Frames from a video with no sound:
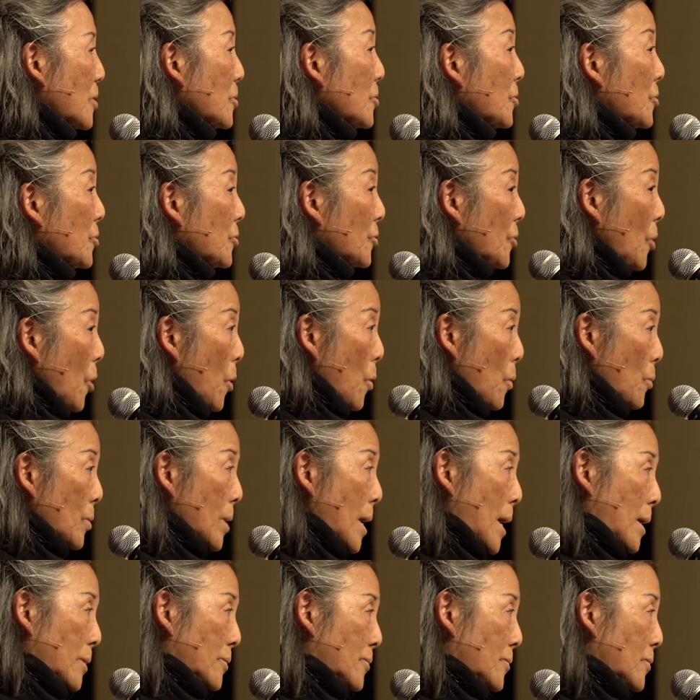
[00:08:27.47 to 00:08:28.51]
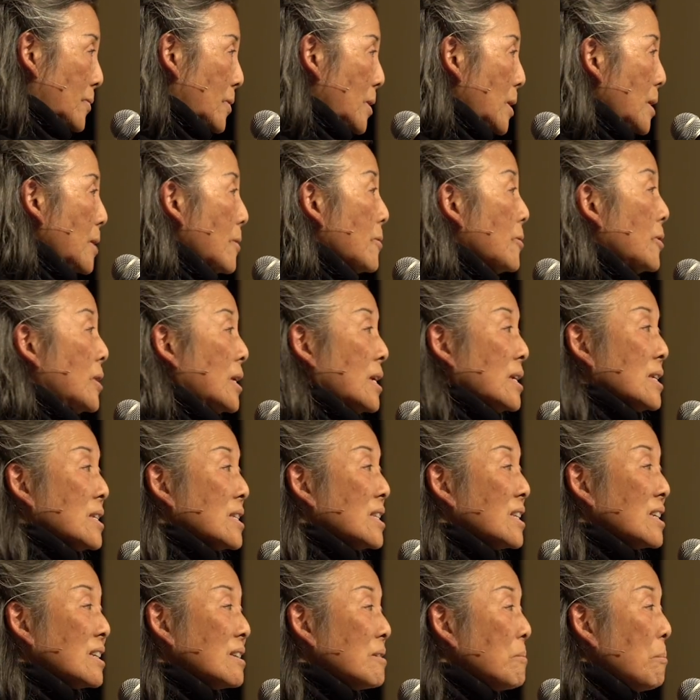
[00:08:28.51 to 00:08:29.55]
So, yes,
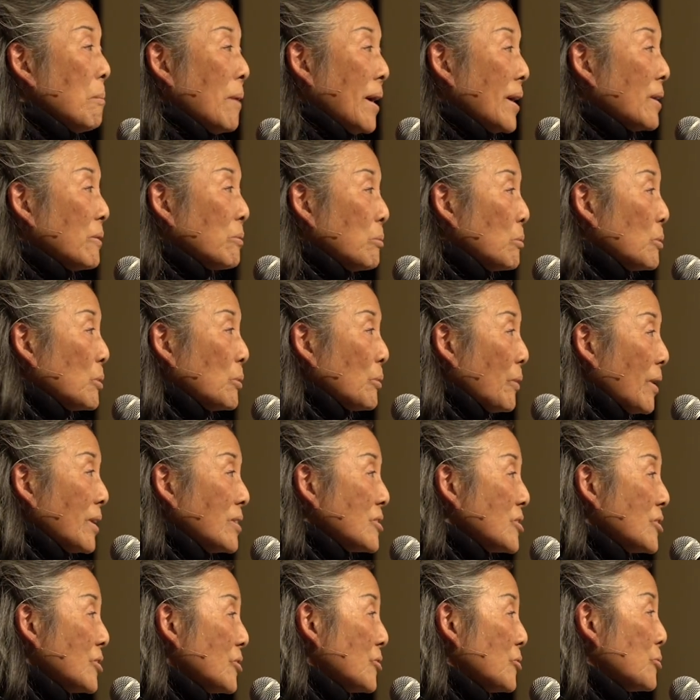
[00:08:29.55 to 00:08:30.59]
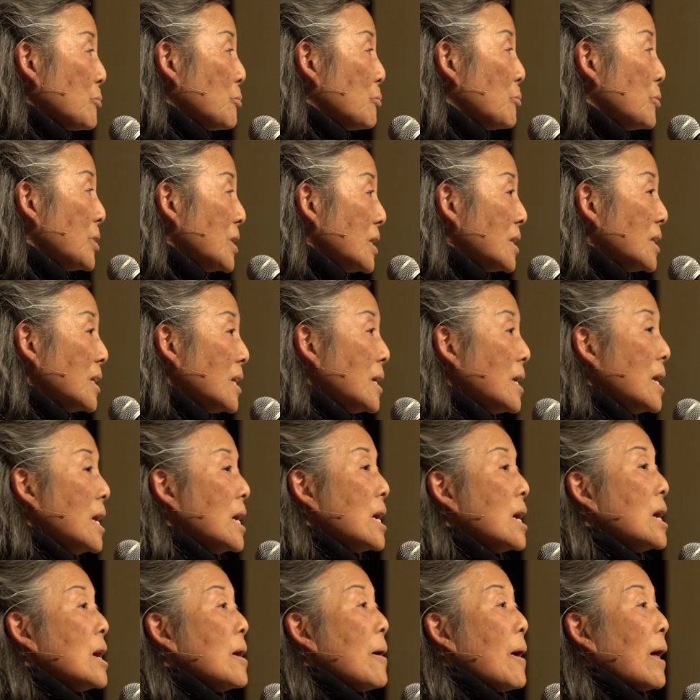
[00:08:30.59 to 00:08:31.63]
these little microaggressions really
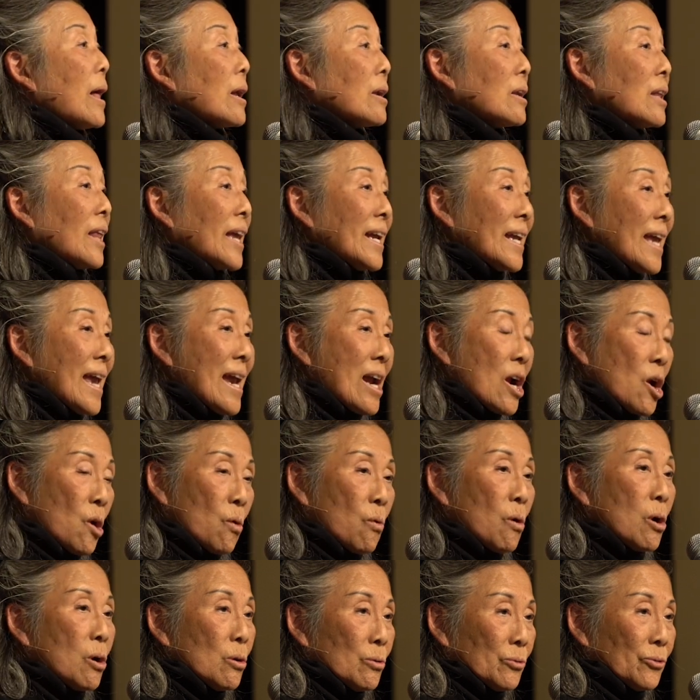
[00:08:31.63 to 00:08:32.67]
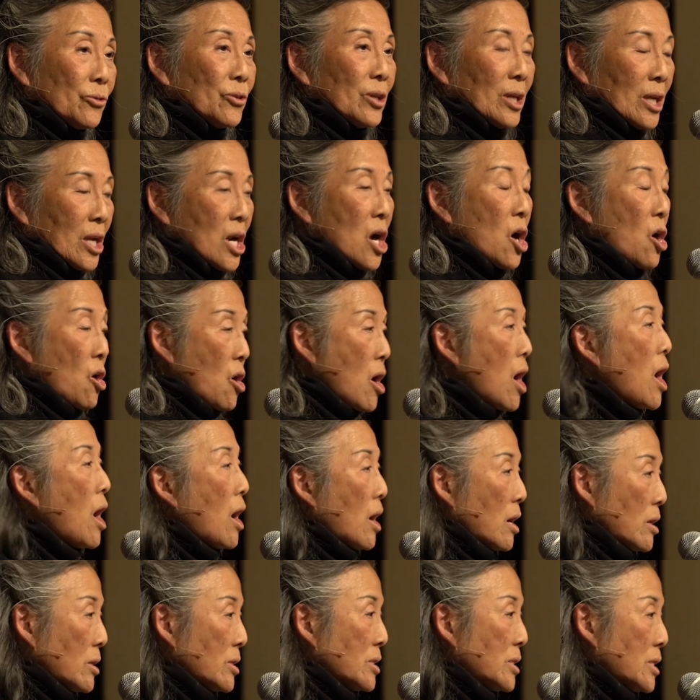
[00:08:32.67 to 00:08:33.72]
are like arrows in our
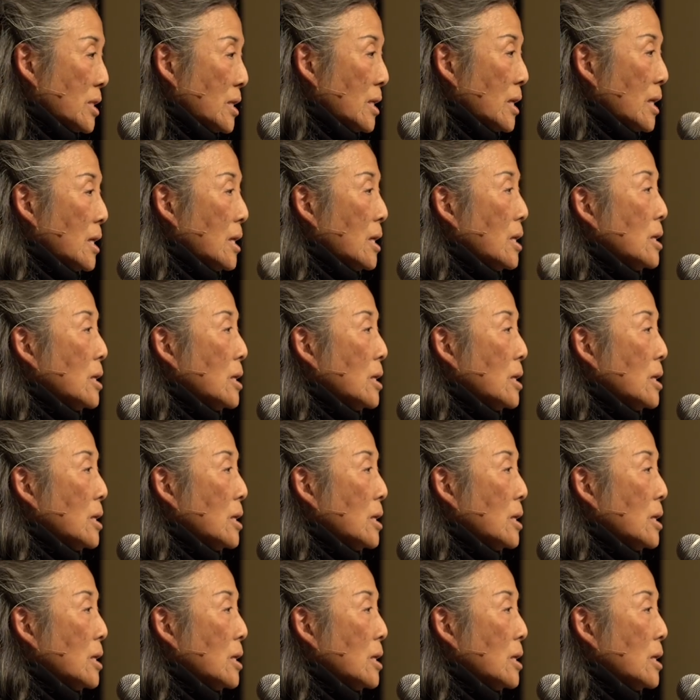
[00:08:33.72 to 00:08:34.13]
heart.